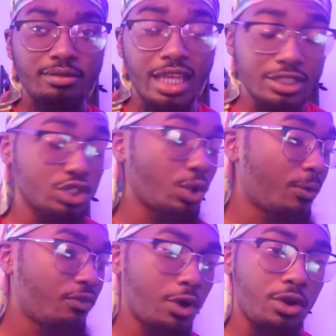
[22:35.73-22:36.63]
Like,
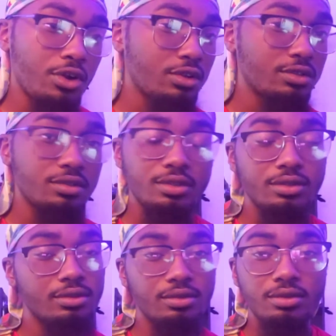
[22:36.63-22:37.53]
so far,
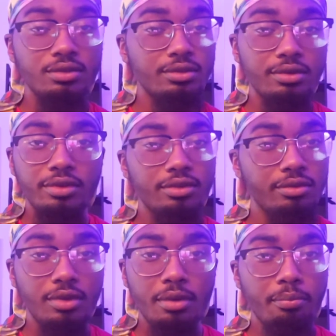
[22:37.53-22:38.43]

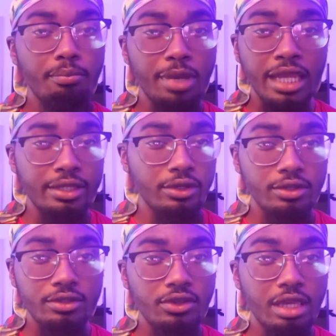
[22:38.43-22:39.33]

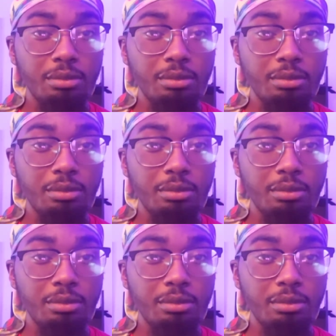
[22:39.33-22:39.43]
banger.